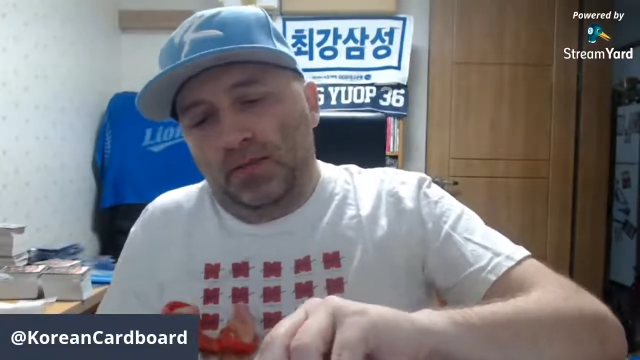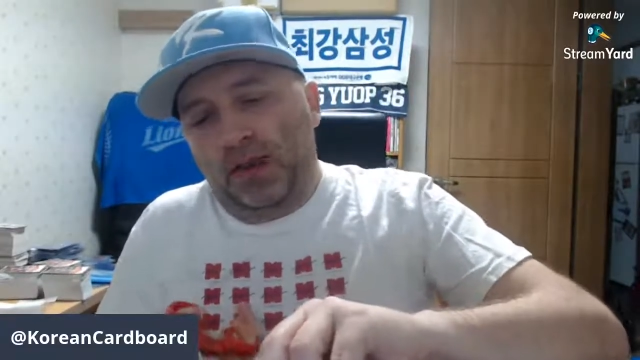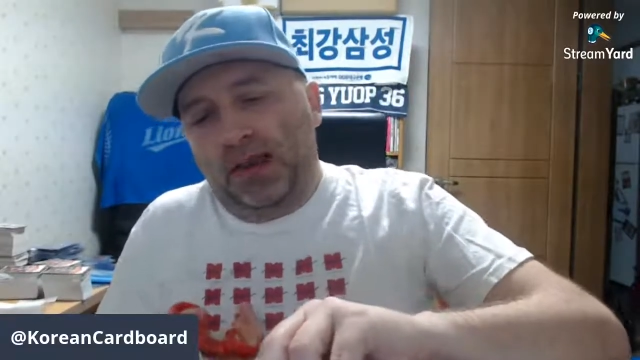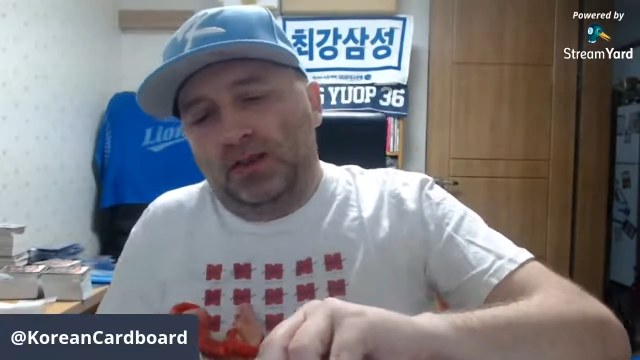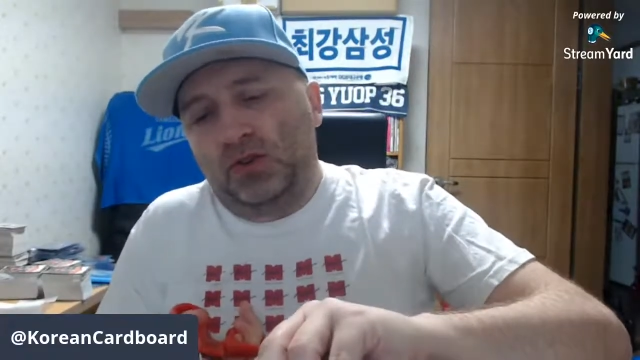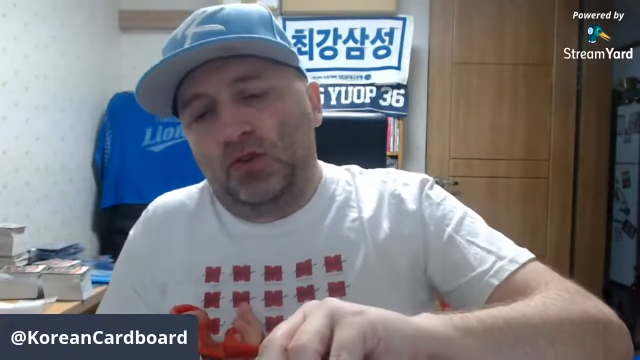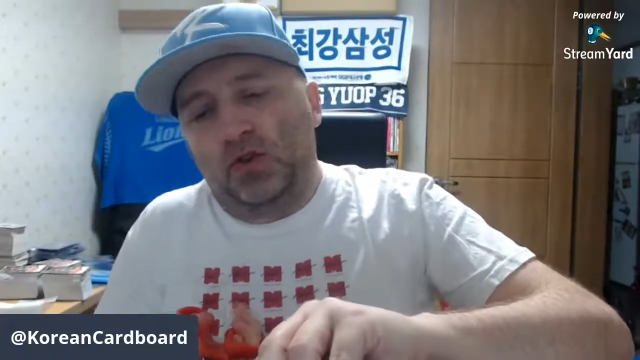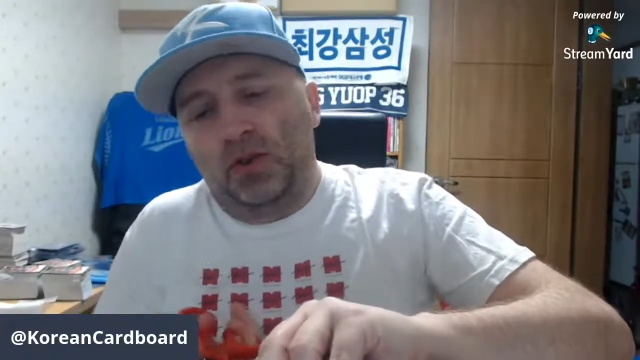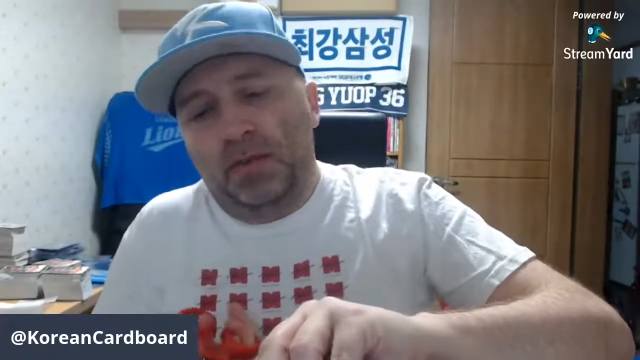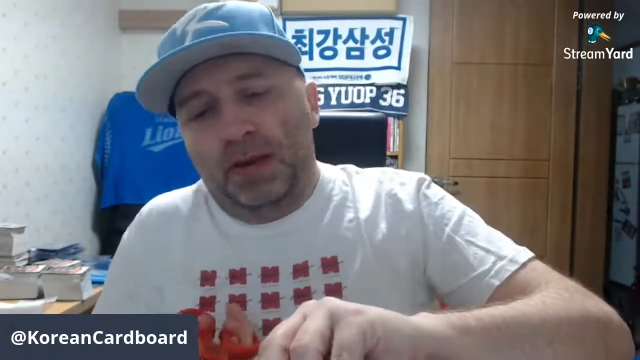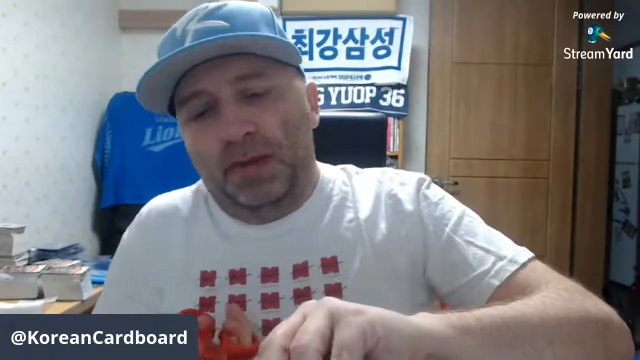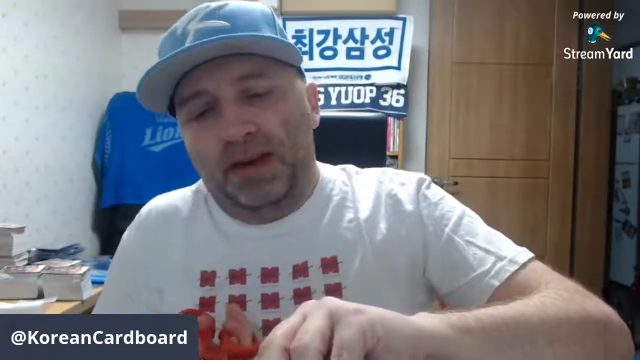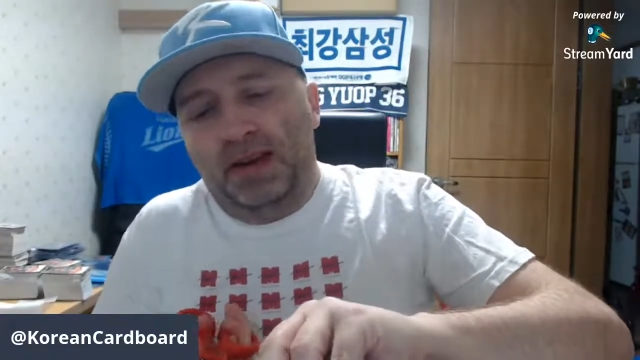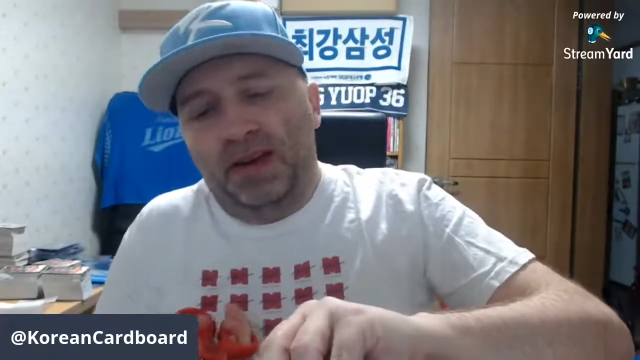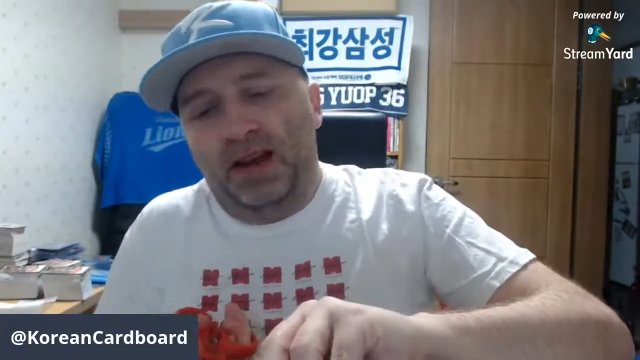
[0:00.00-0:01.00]
at school
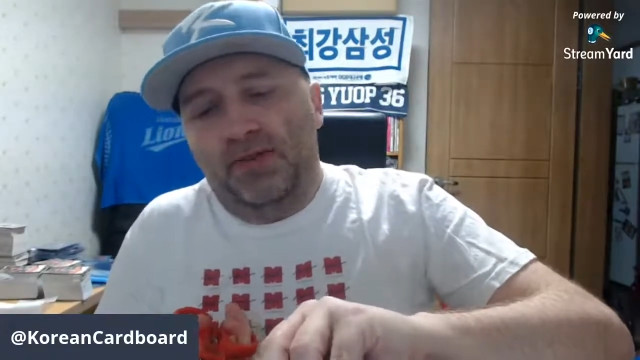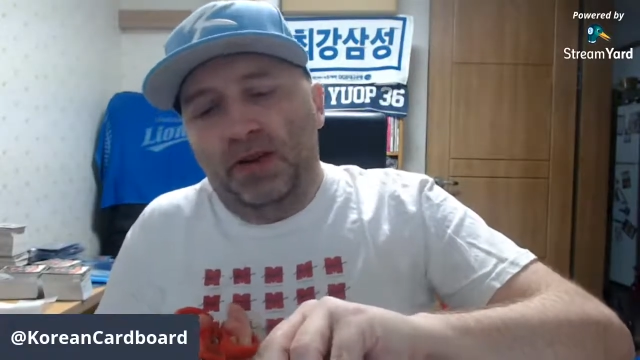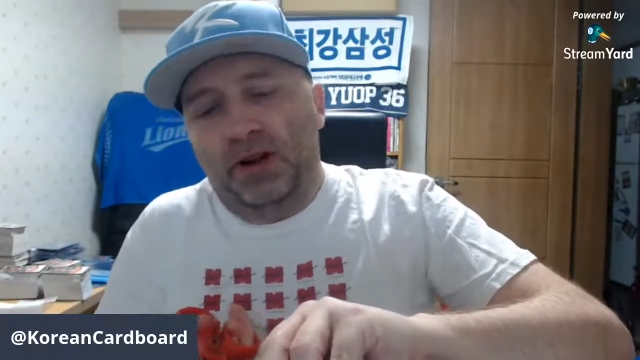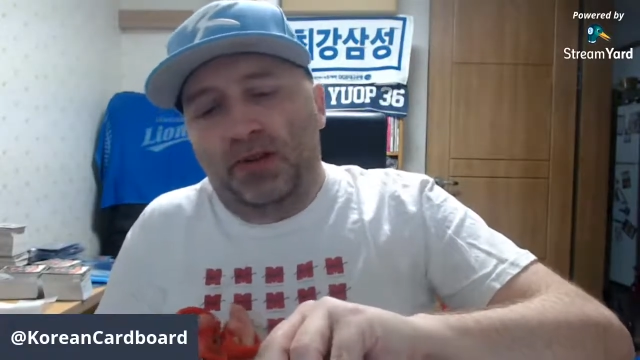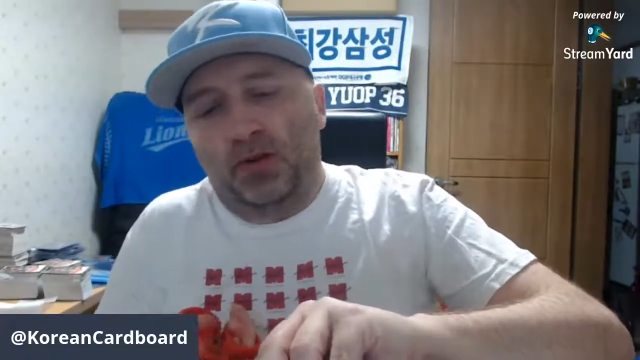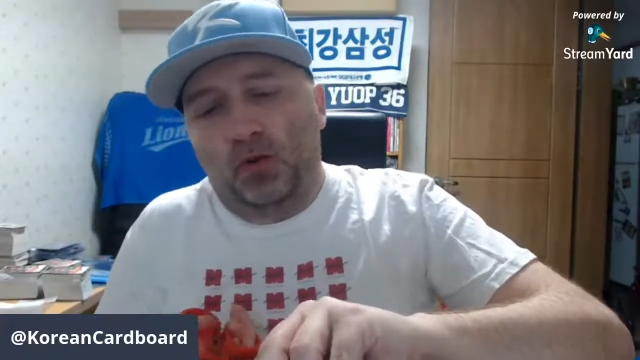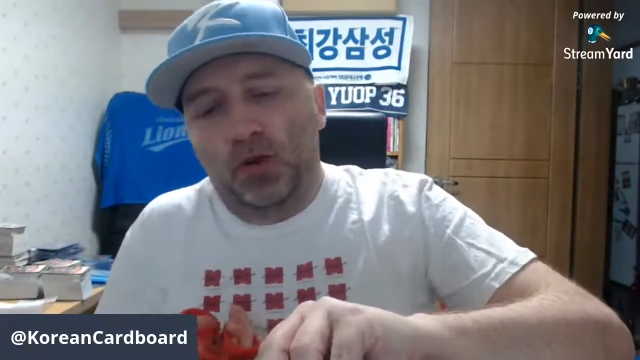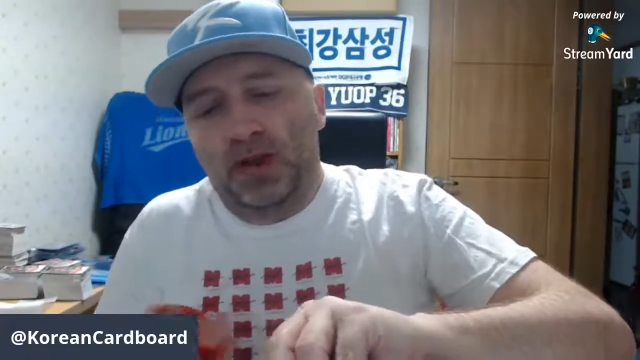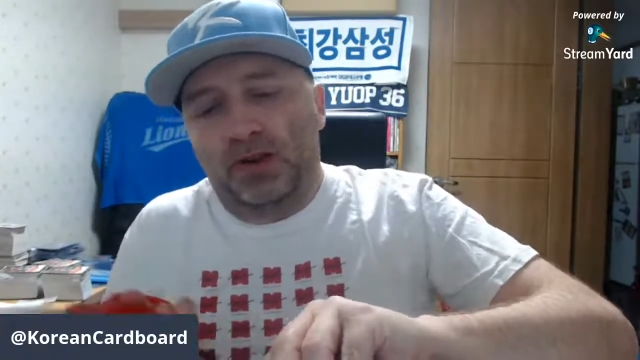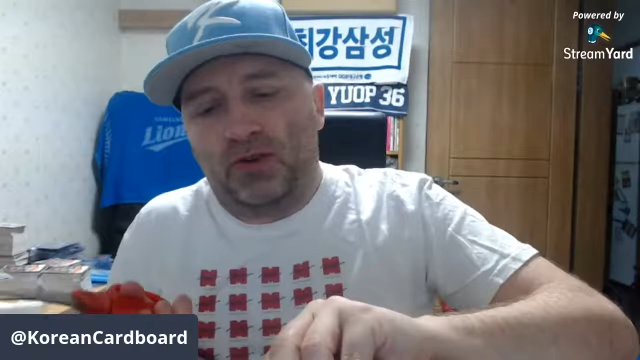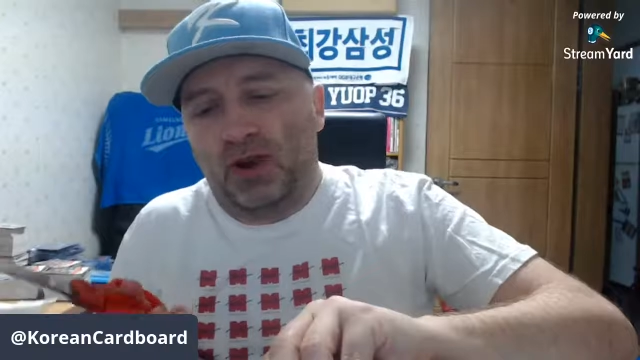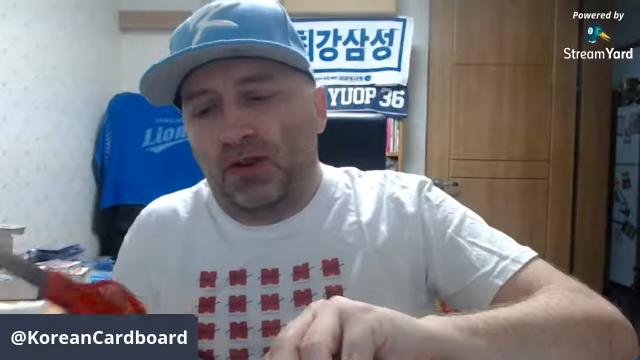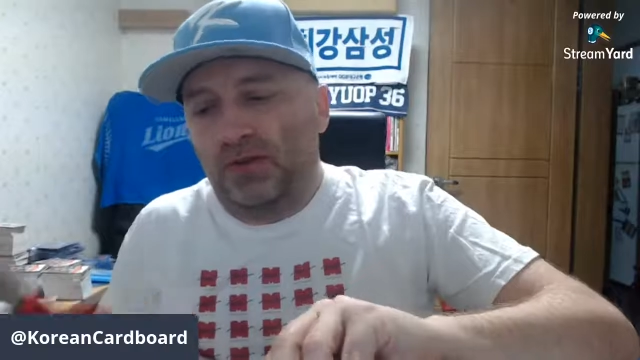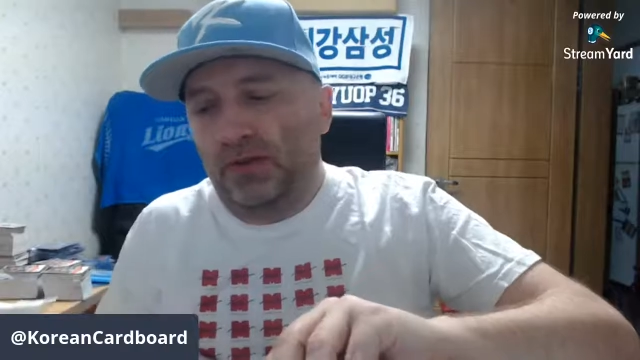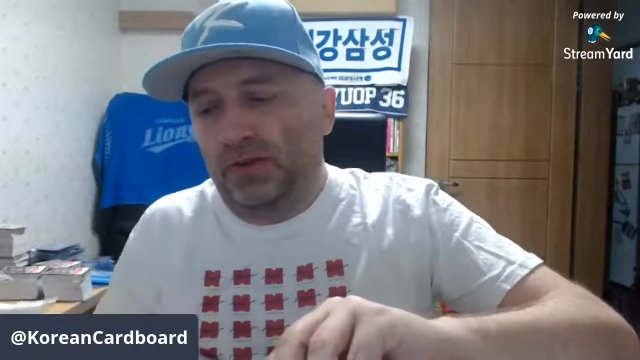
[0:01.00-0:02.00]
maybe every other week
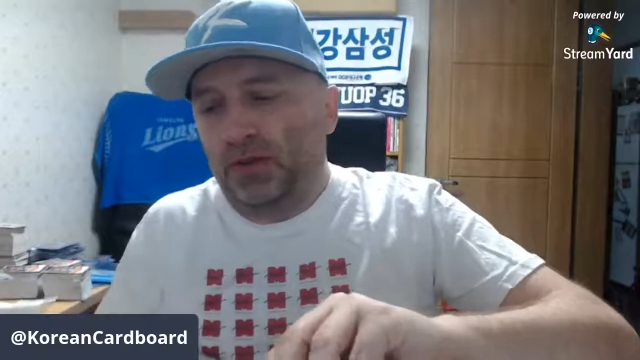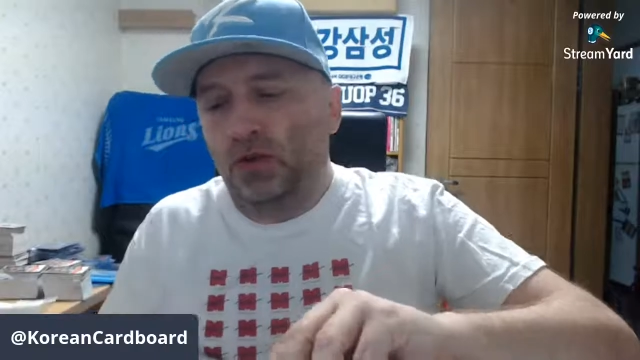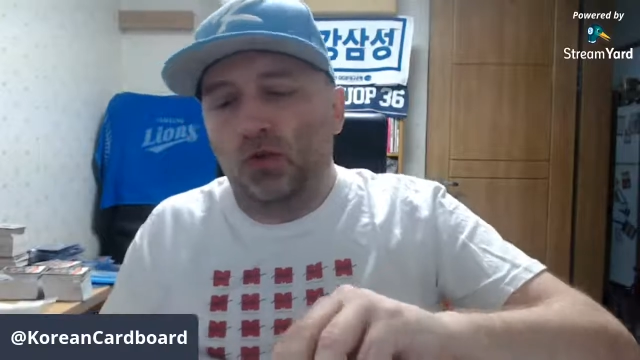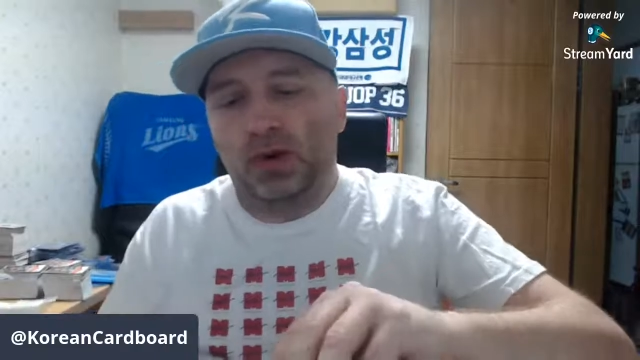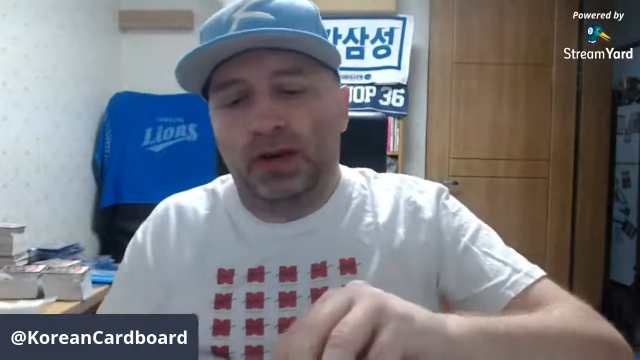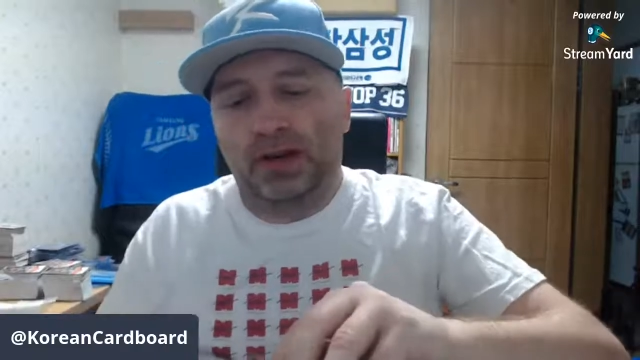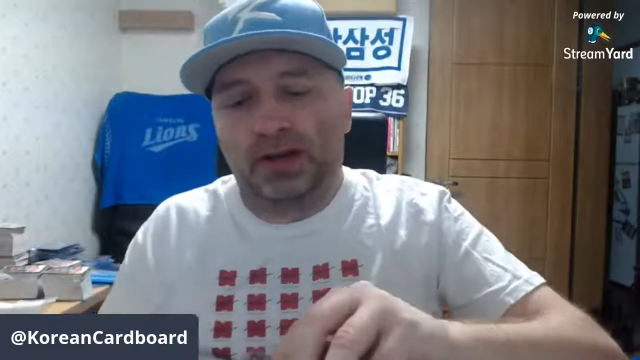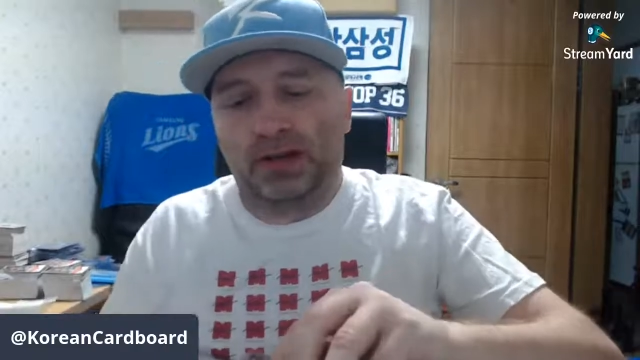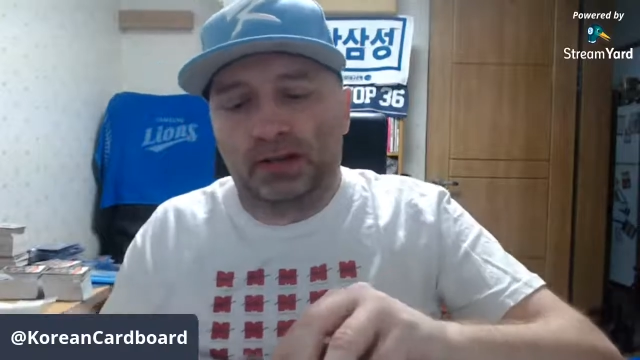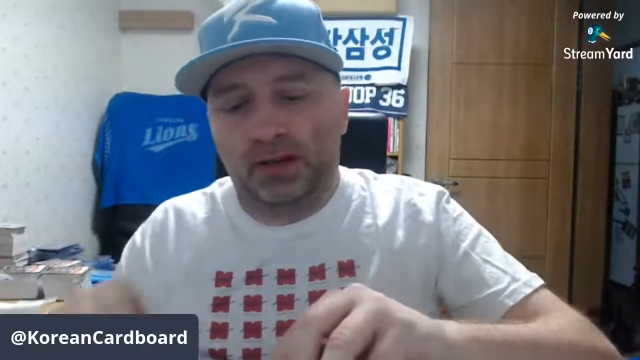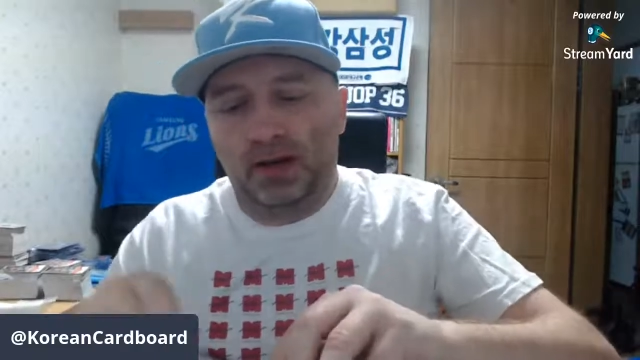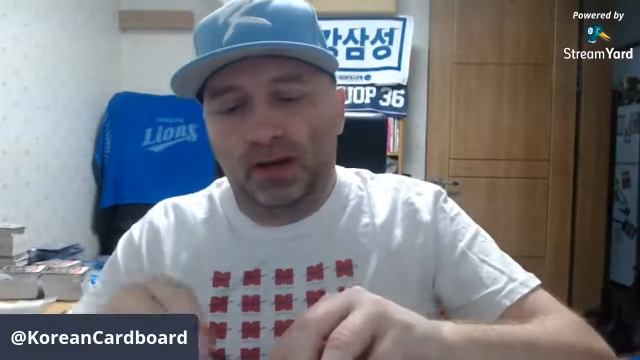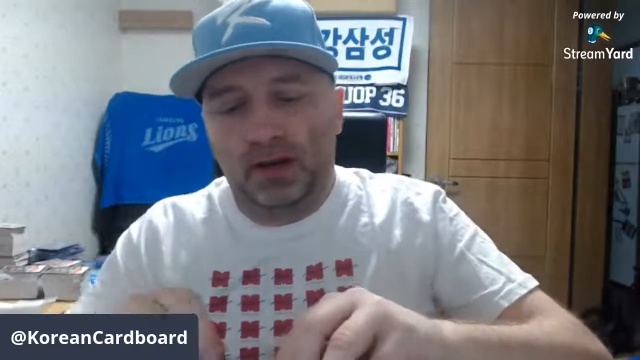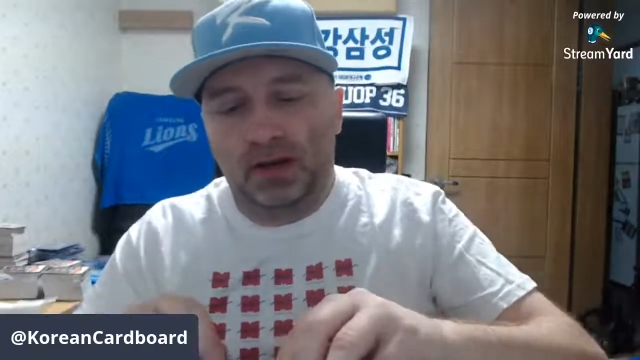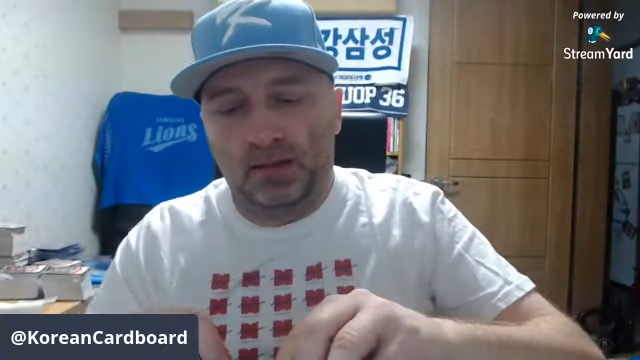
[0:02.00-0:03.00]
or every 2 weeks,